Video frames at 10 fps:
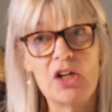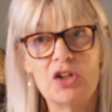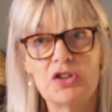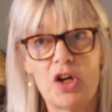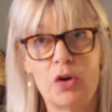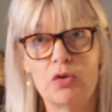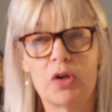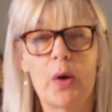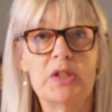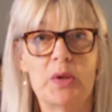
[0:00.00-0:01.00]
So you
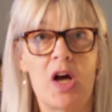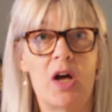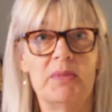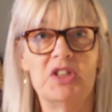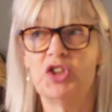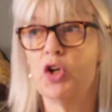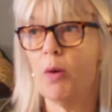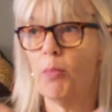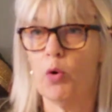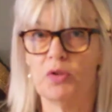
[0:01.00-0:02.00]
go into a Hermes
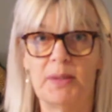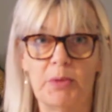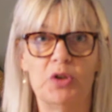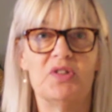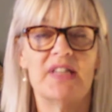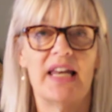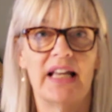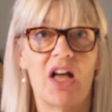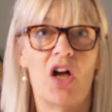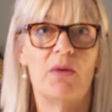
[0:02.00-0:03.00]
shop, or someone who's selling
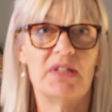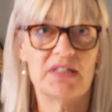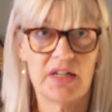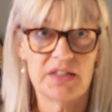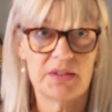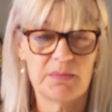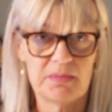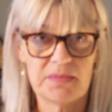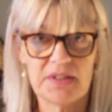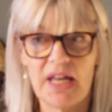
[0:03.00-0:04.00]
Hermes
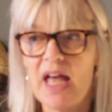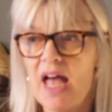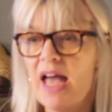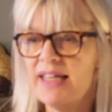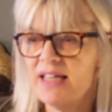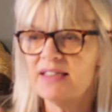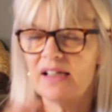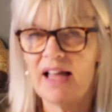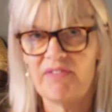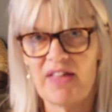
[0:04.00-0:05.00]
items, Yes,
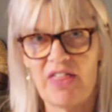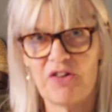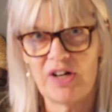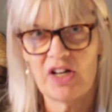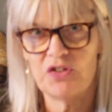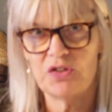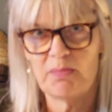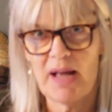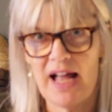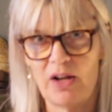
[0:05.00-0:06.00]
I'll have that
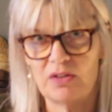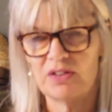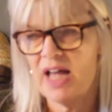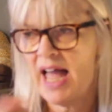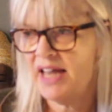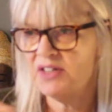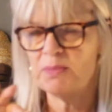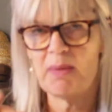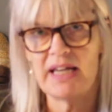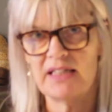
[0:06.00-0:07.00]
£300
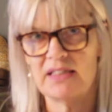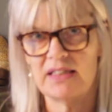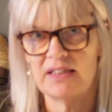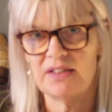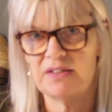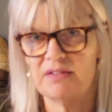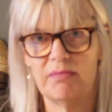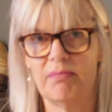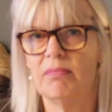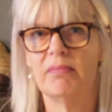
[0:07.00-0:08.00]
hand-painted
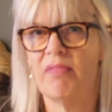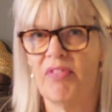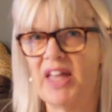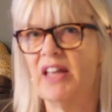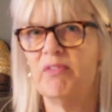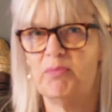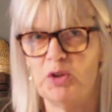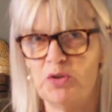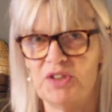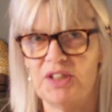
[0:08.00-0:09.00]
thing of
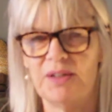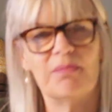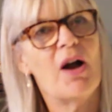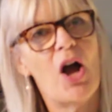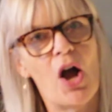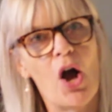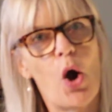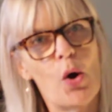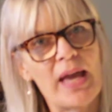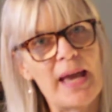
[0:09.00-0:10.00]
beauty.
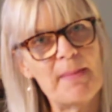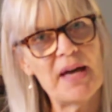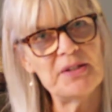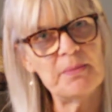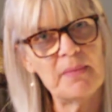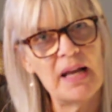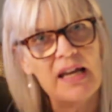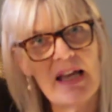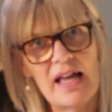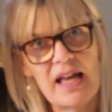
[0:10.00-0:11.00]
Okay, madam.
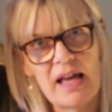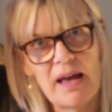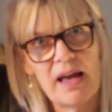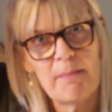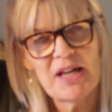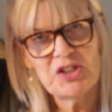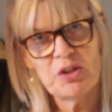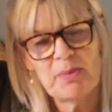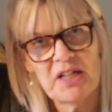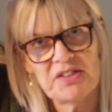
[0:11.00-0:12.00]
Imagine the
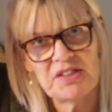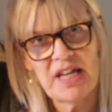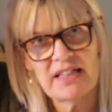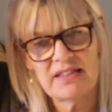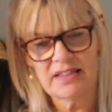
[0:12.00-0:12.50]
person takes the